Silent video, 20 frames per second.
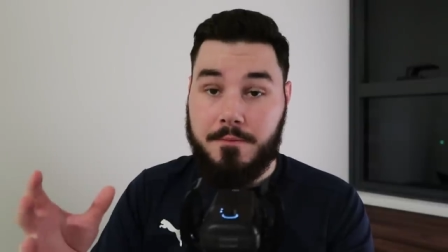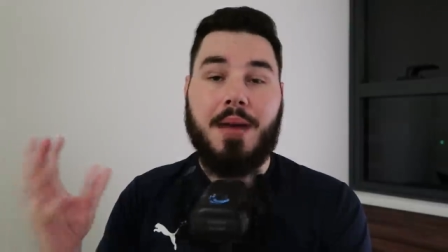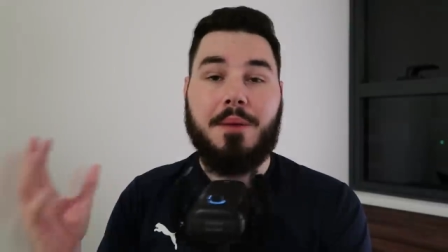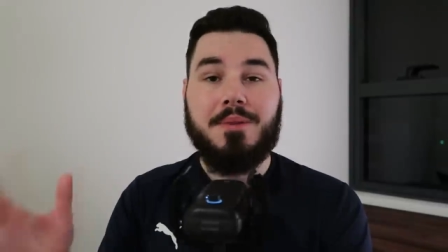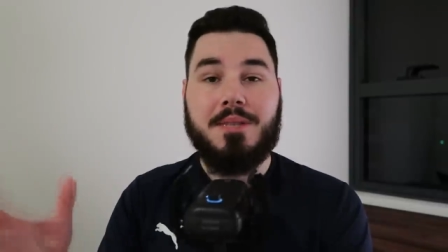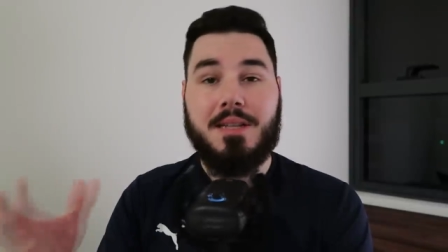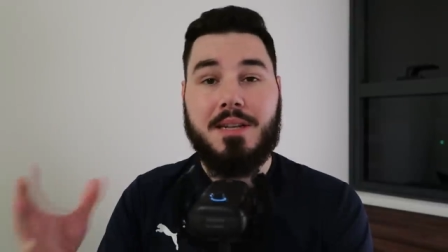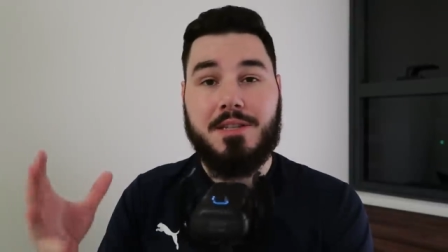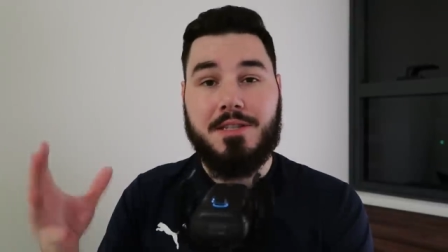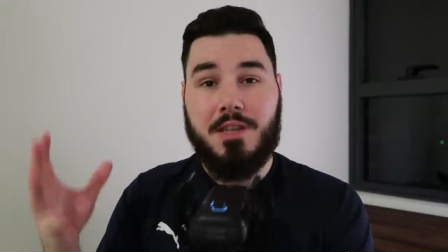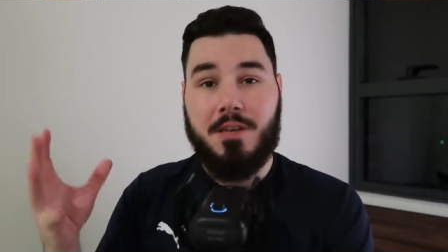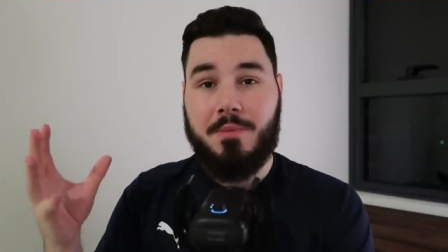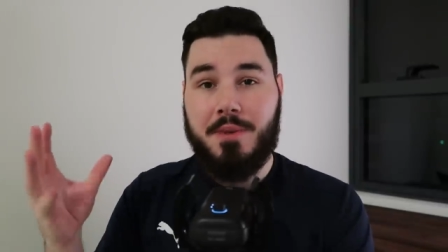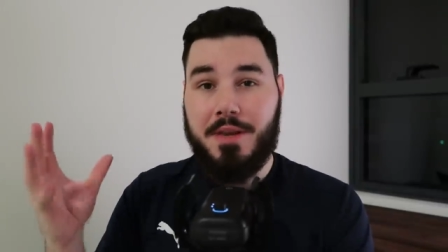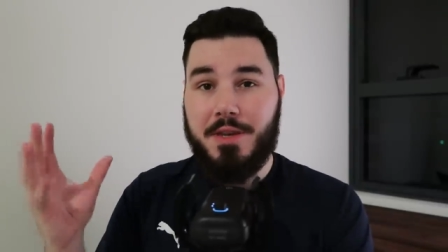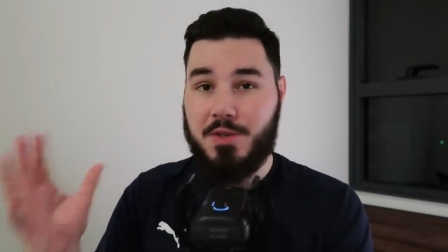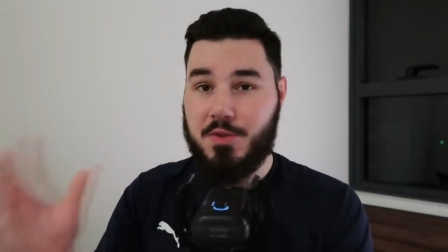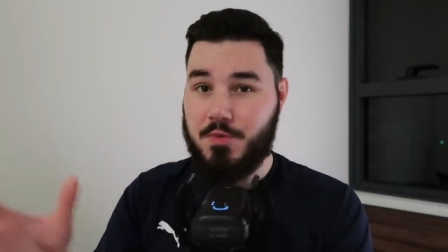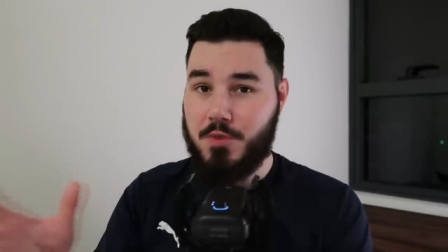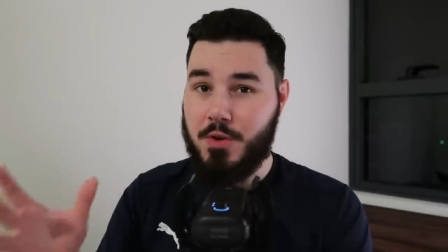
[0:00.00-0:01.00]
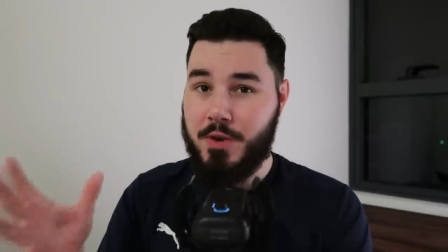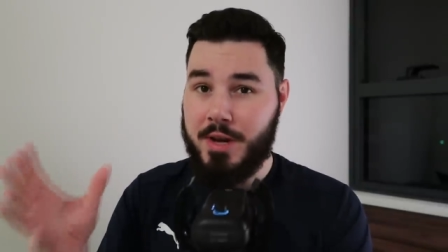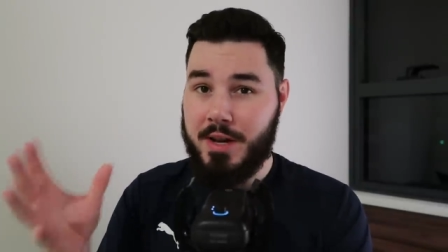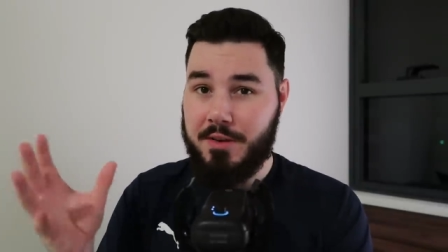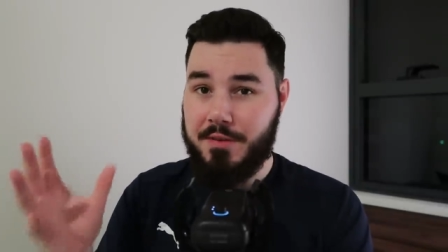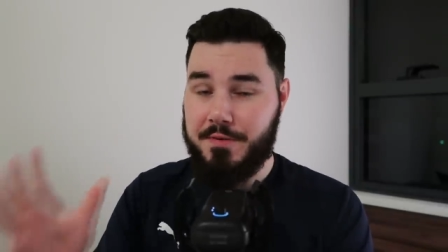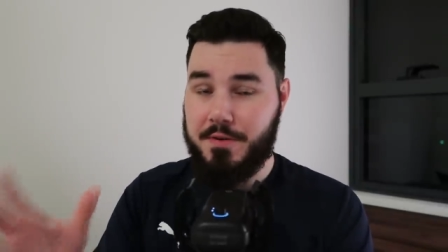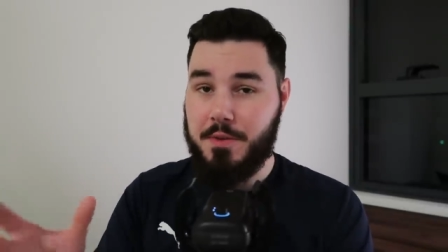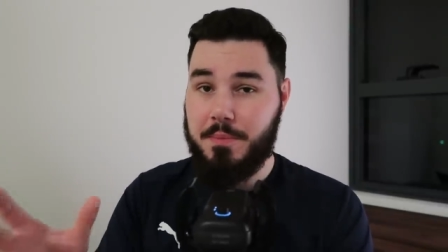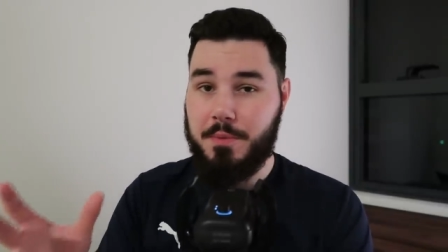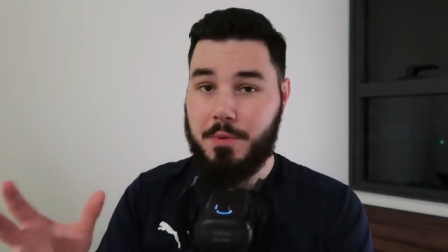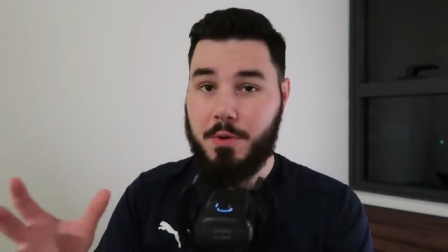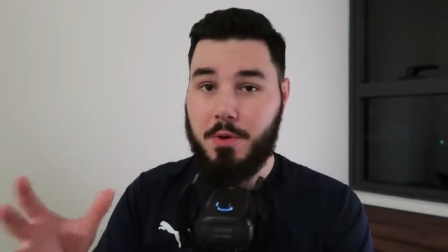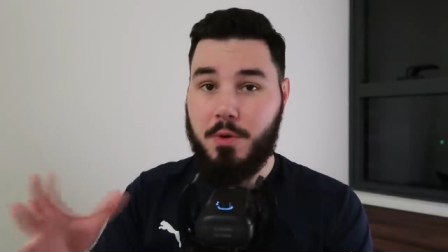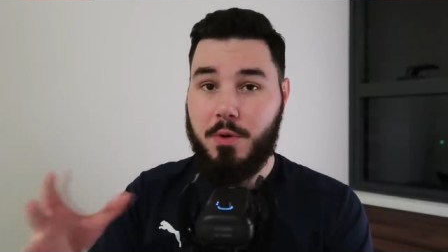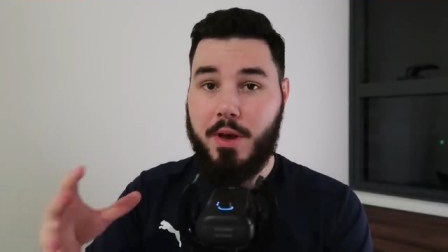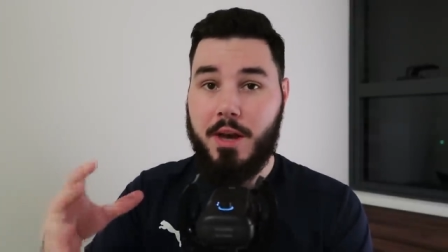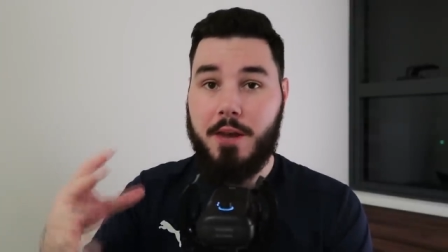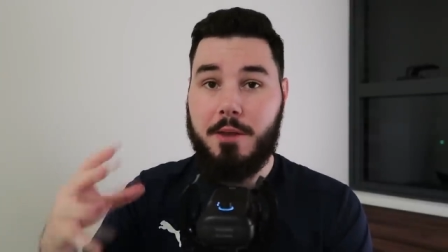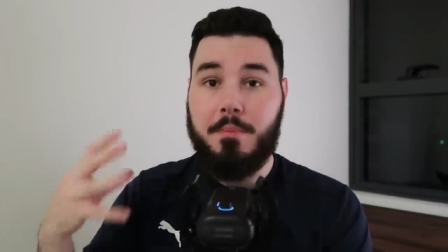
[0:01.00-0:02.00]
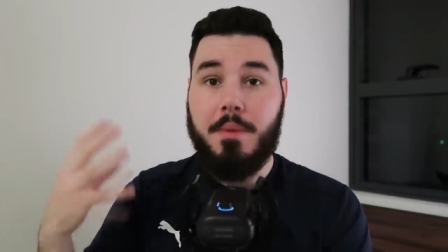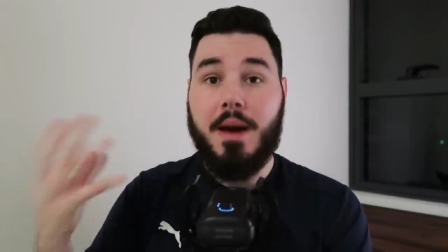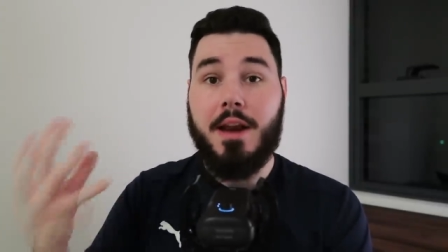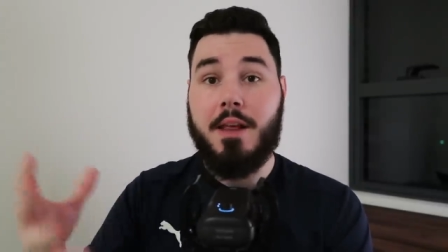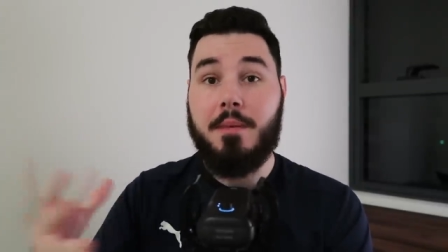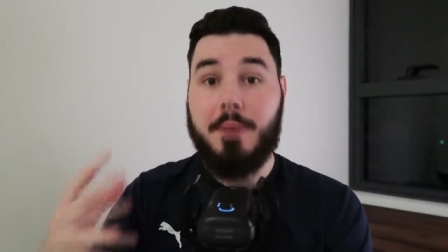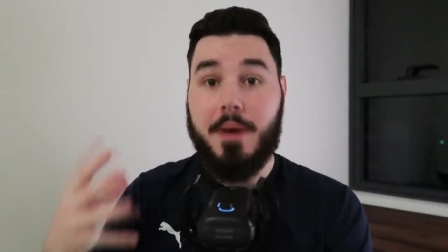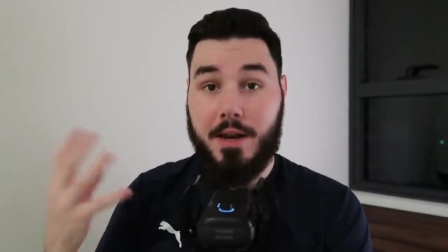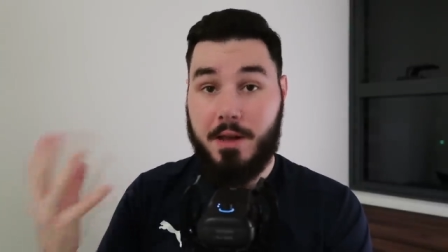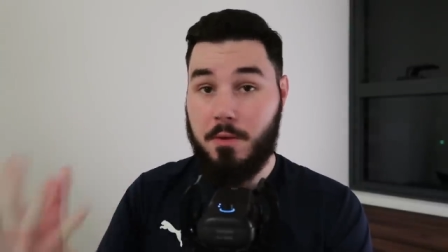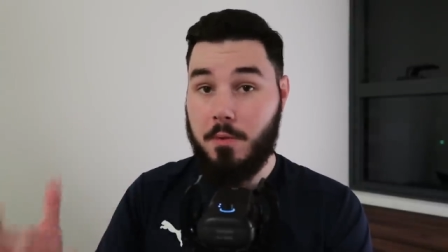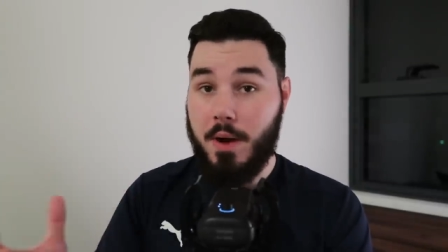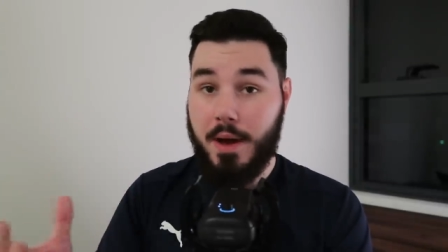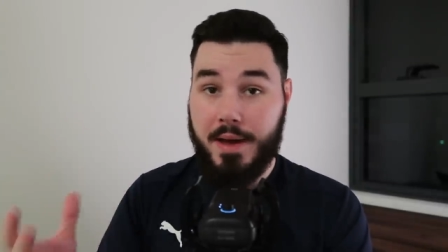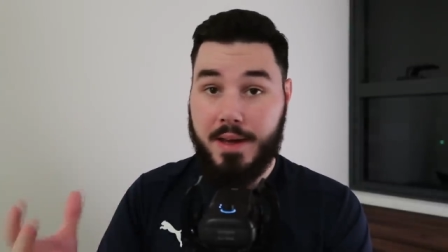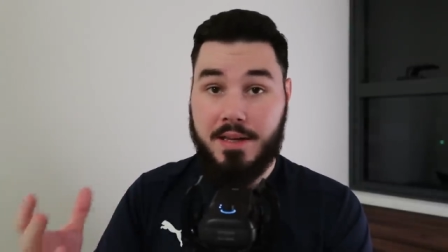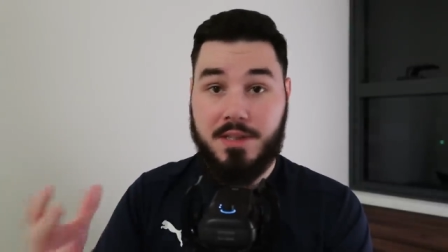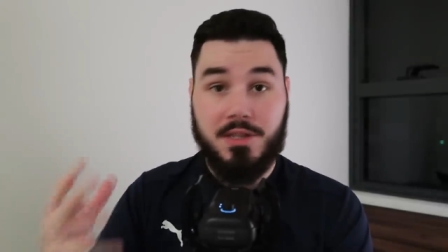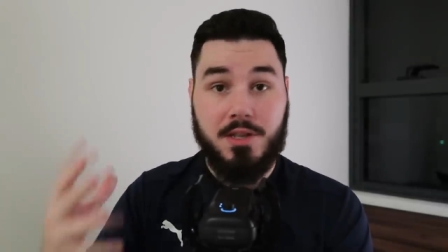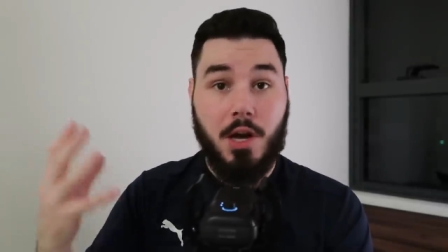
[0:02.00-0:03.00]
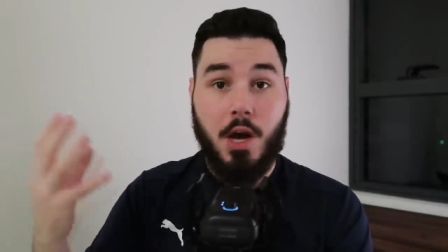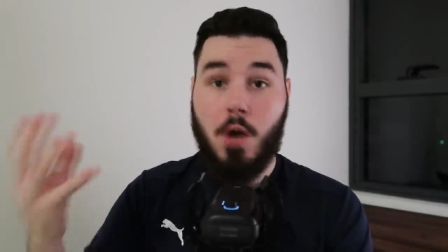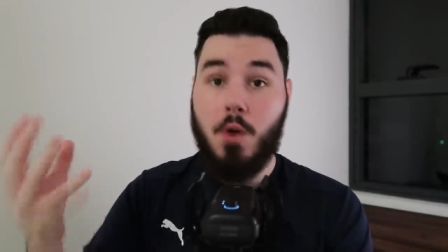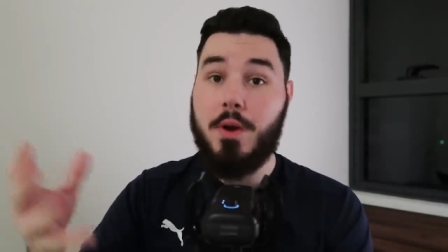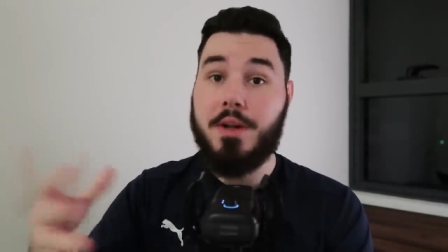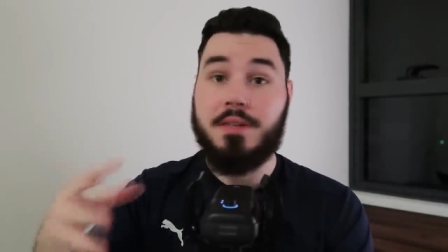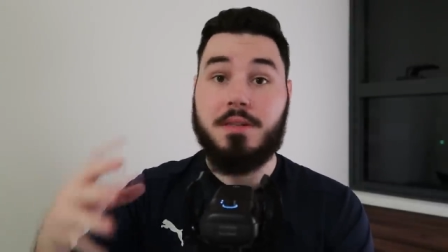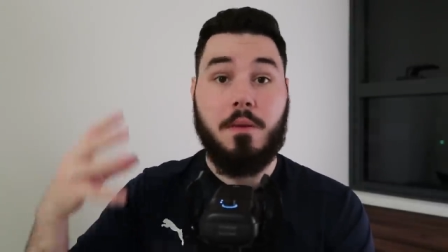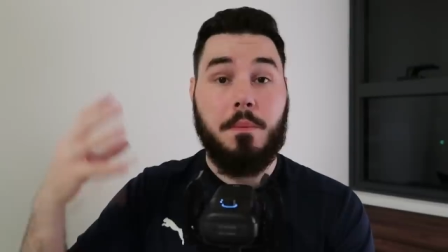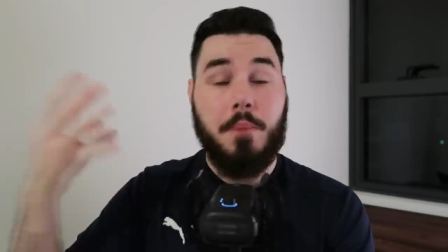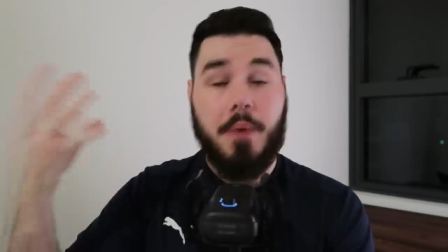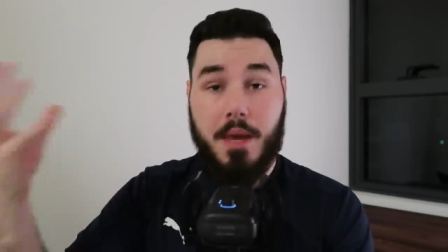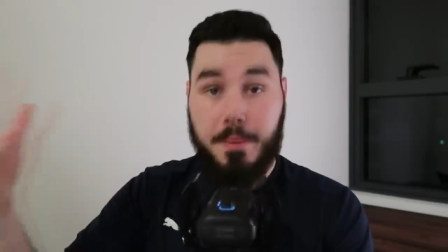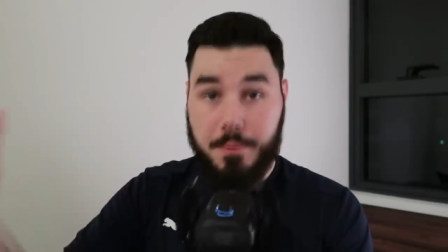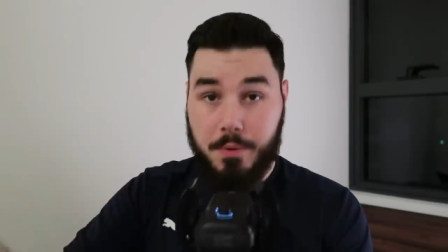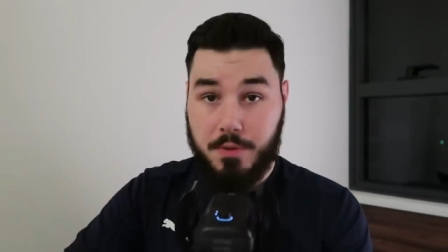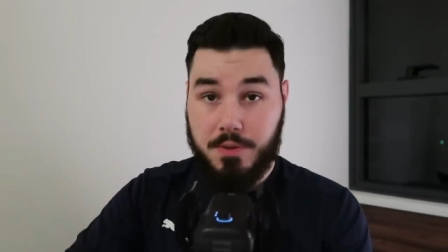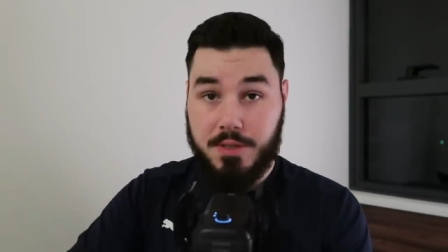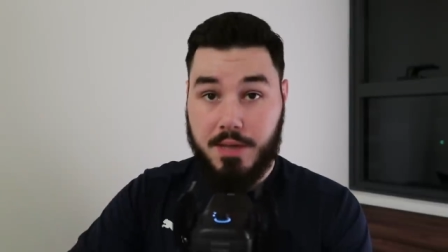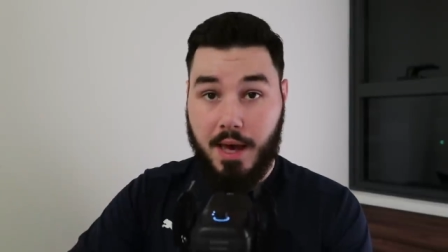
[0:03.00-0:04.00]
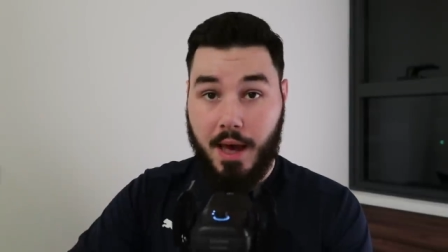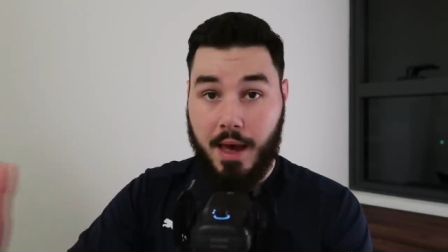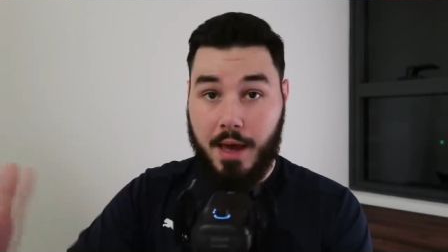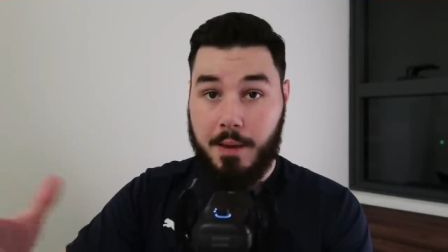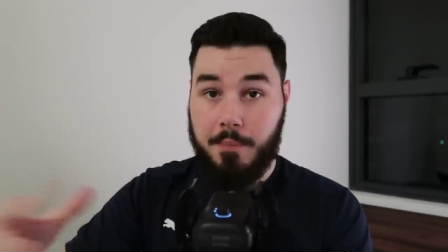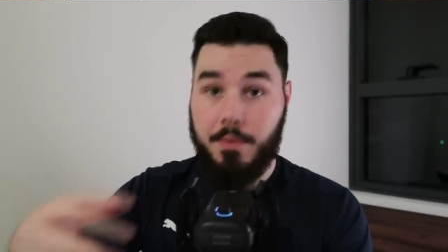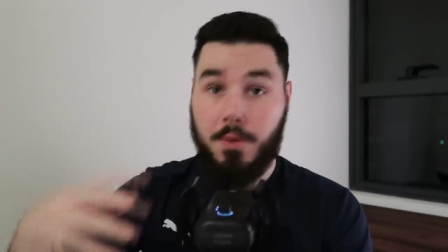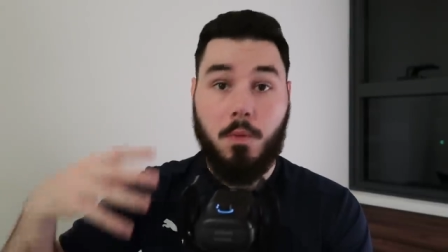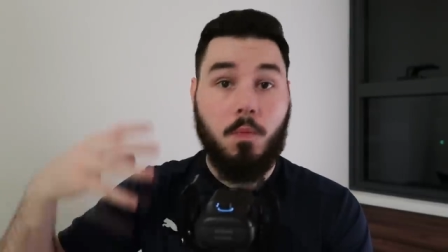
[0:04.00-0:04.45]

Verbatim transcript: Capitalism is ruining football in many, many ways, known as the people's game,